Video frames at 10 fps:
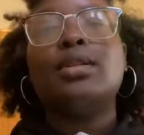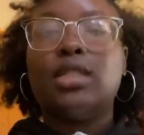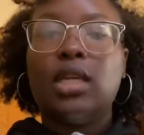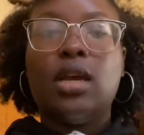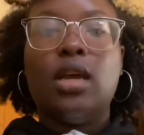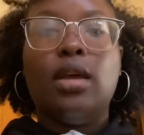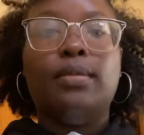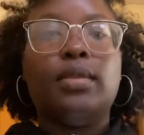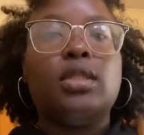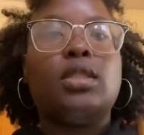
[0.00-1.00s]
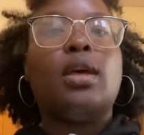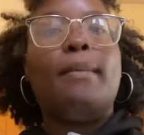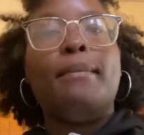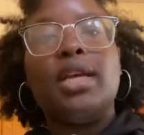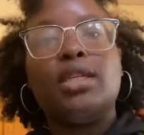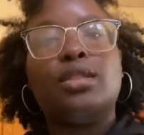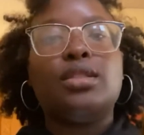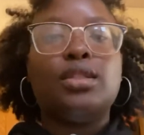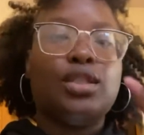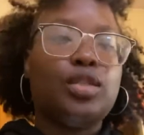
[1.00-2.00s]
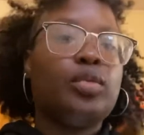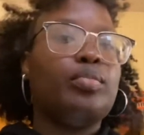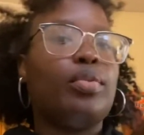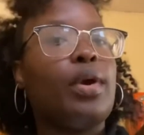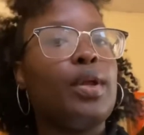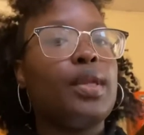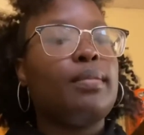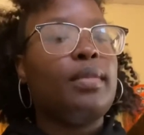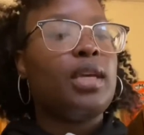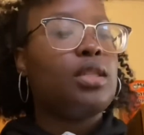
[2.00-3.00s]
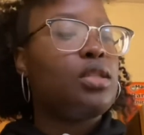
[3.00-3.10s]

time to mix this brownie mix.